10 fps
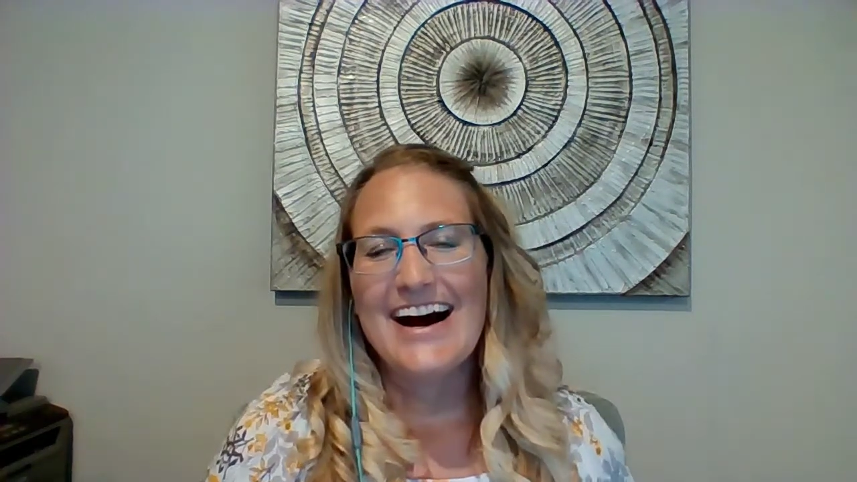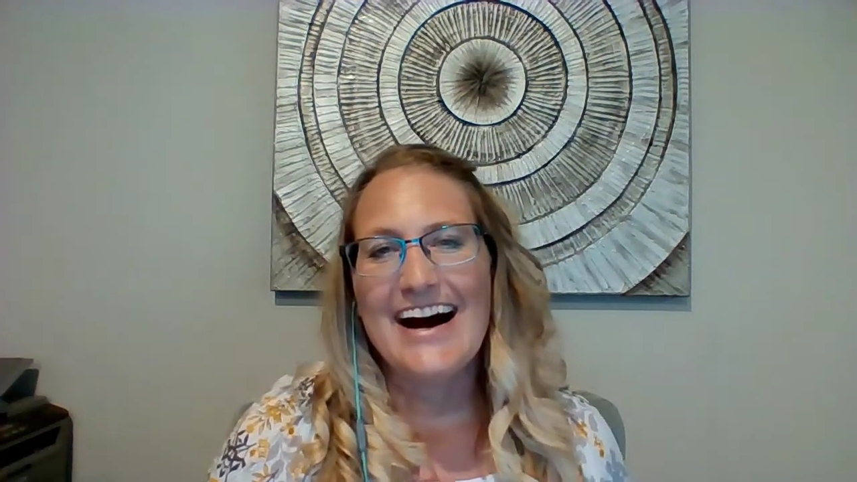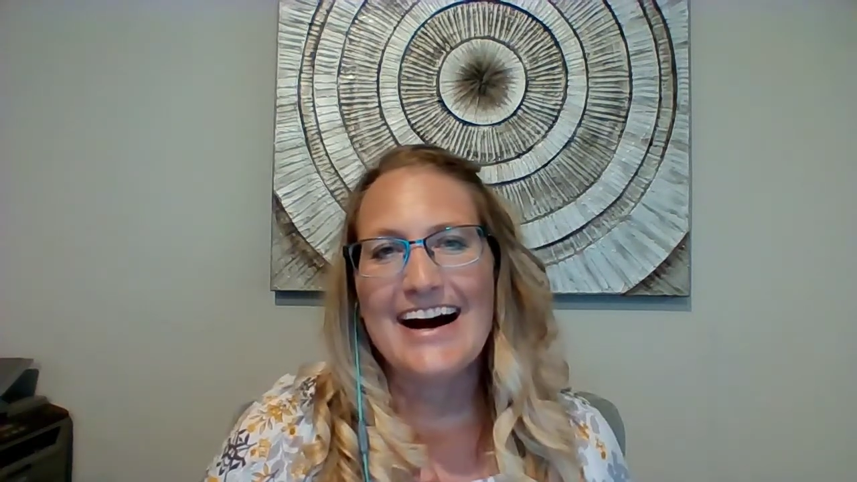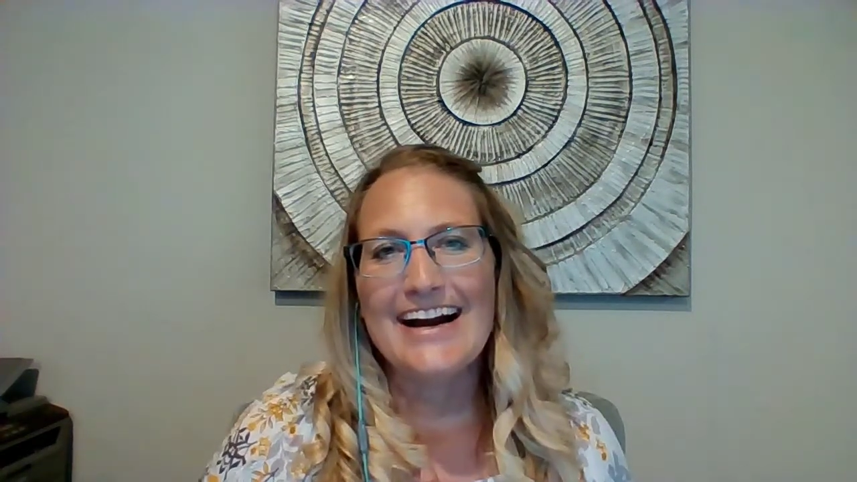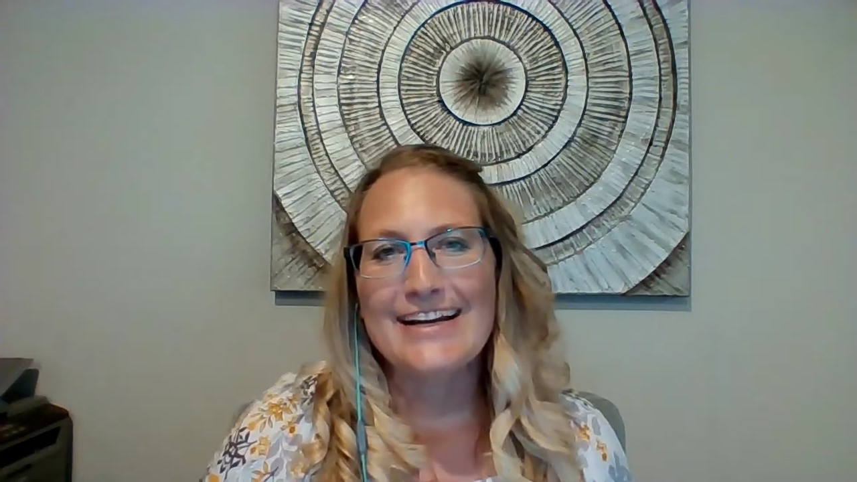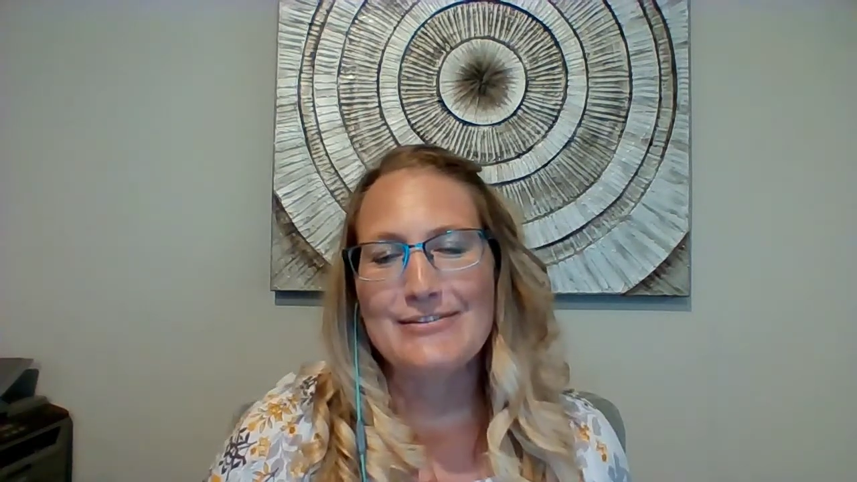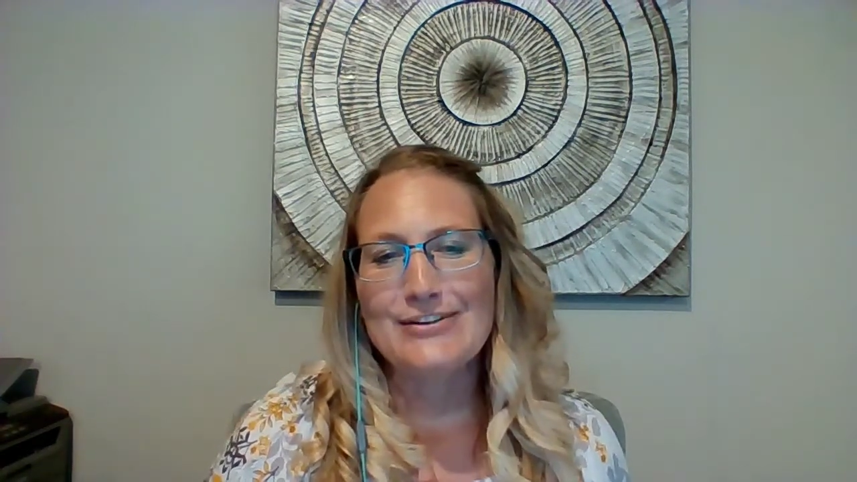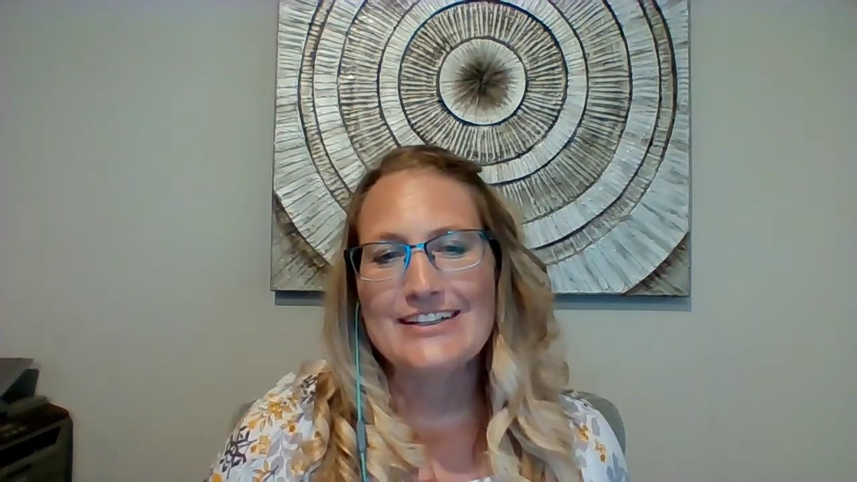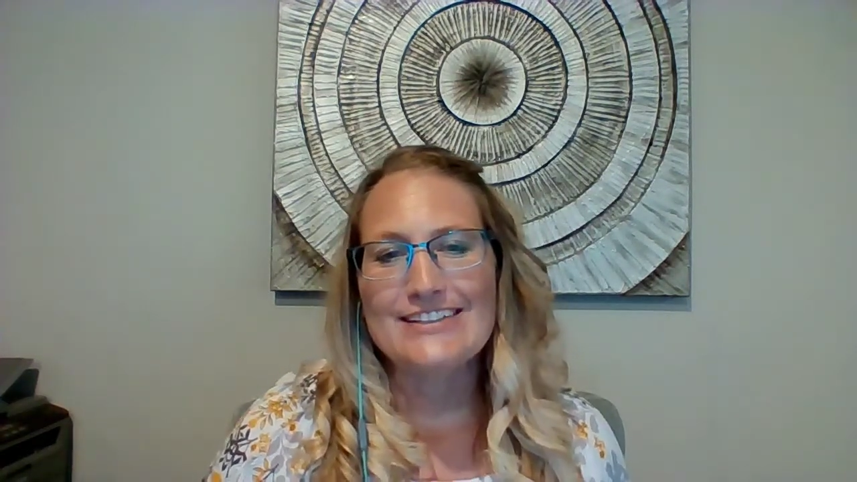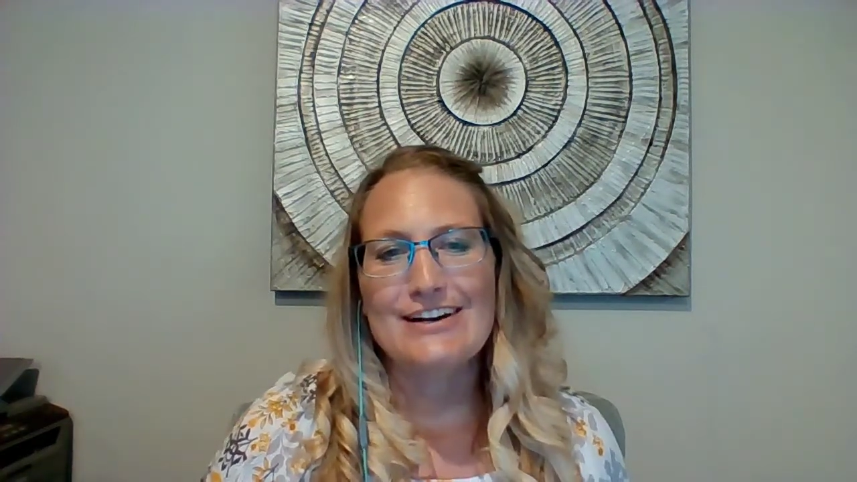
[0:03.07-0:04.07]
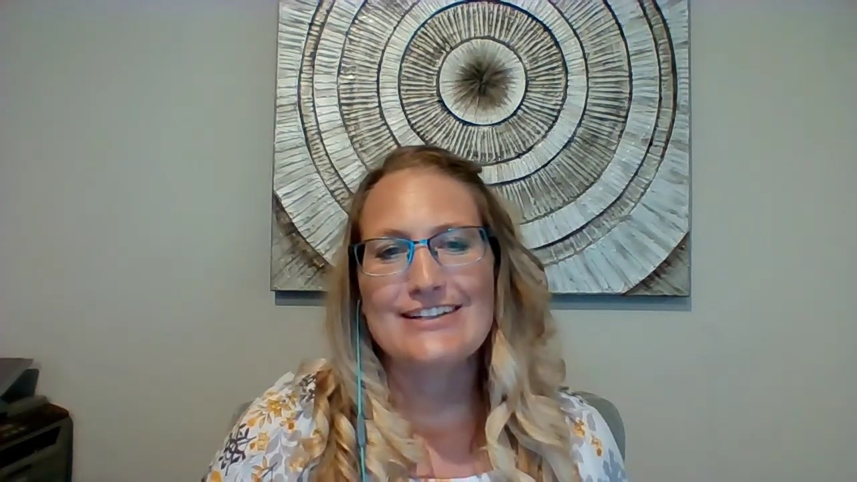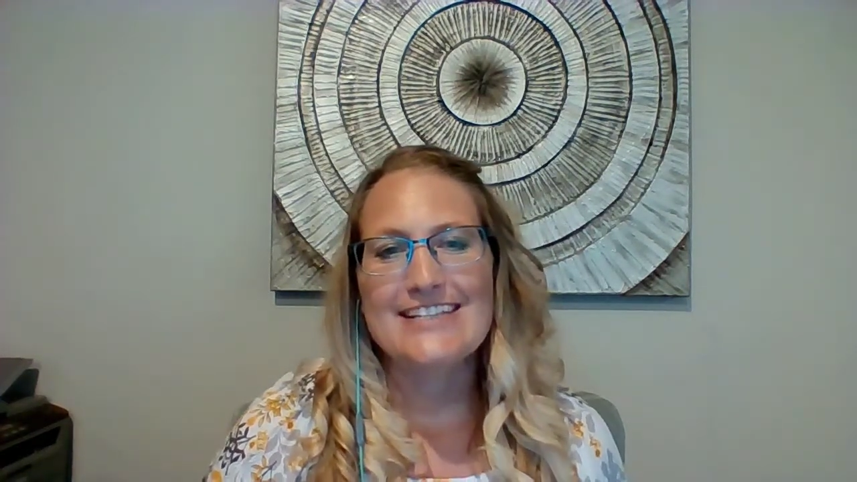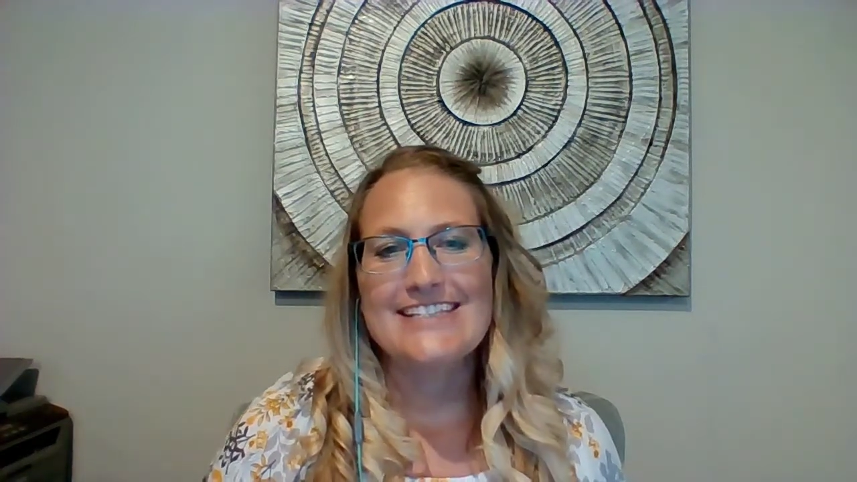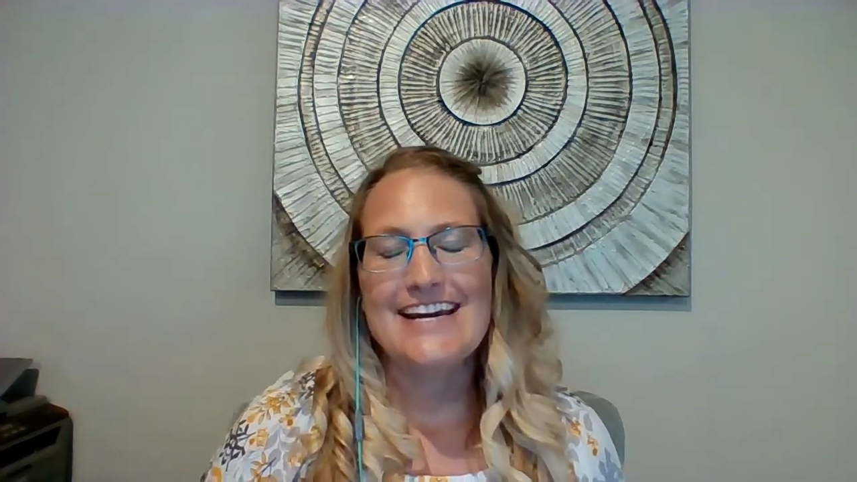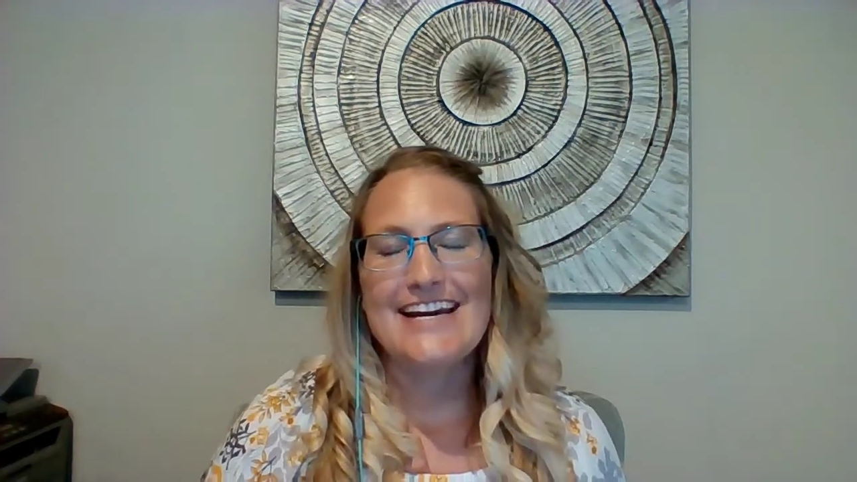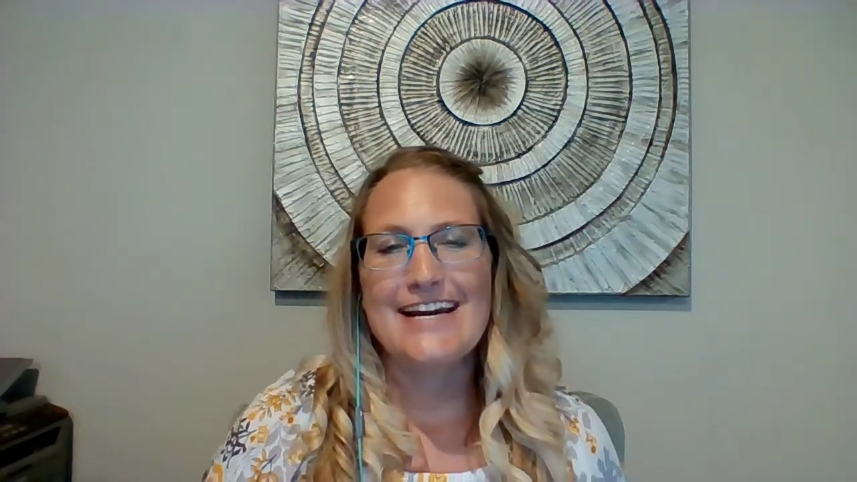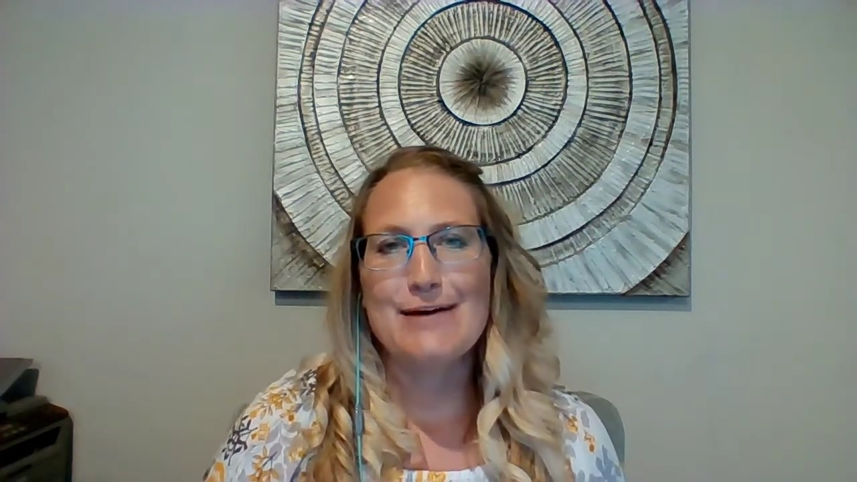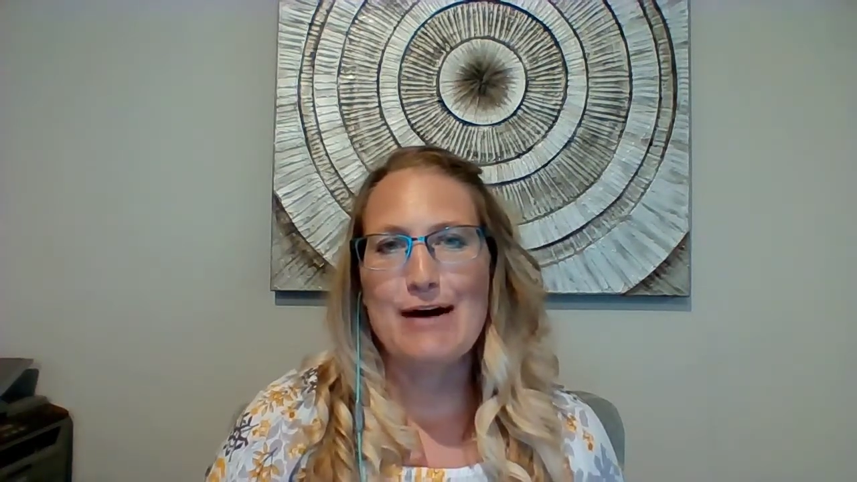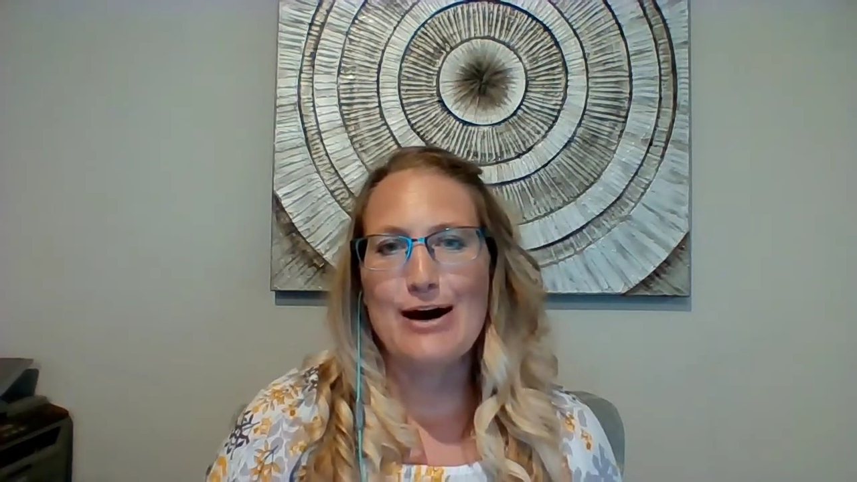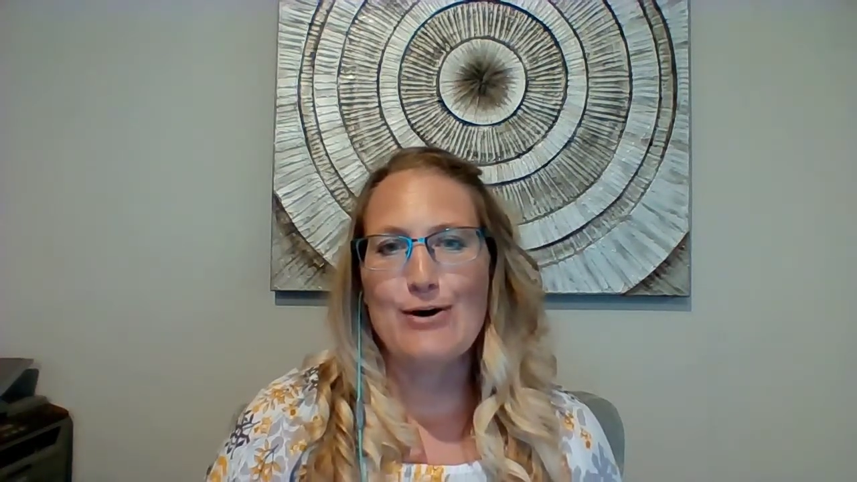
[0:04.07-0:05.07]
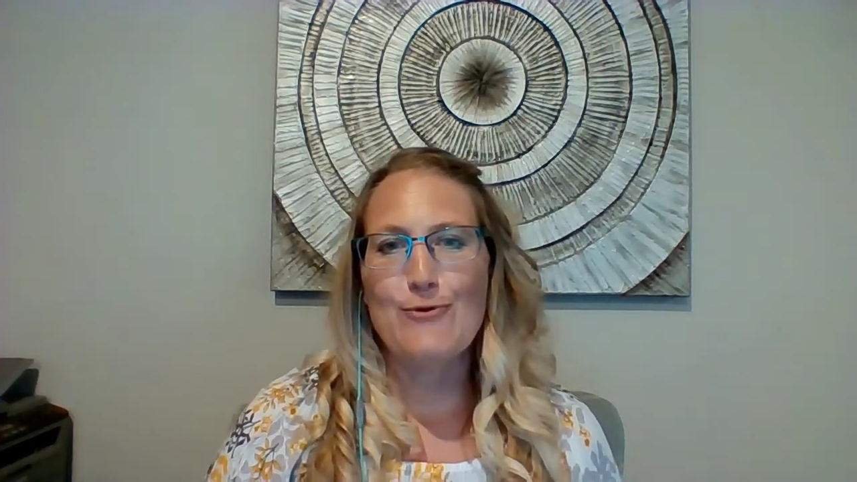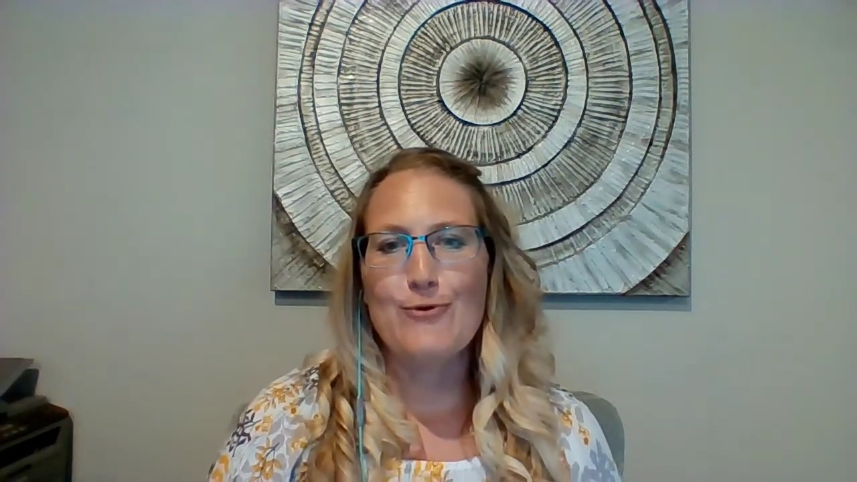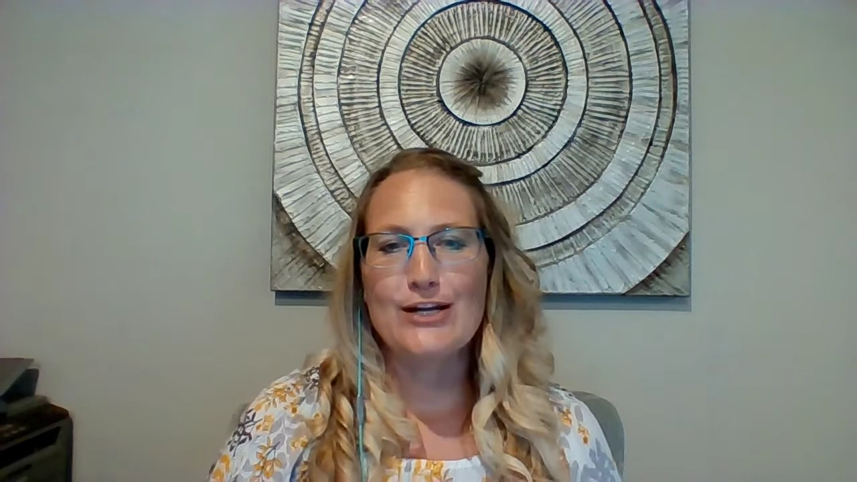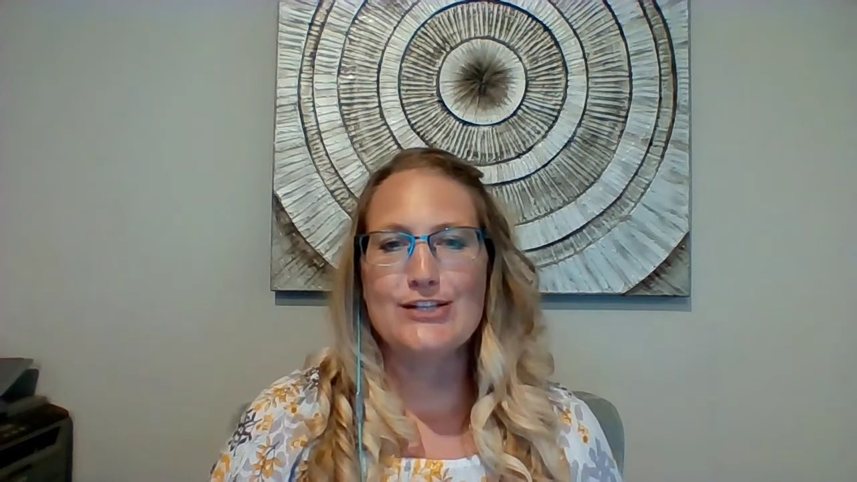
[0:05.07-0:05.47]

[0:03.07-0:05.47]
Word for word: I am going to talk today about what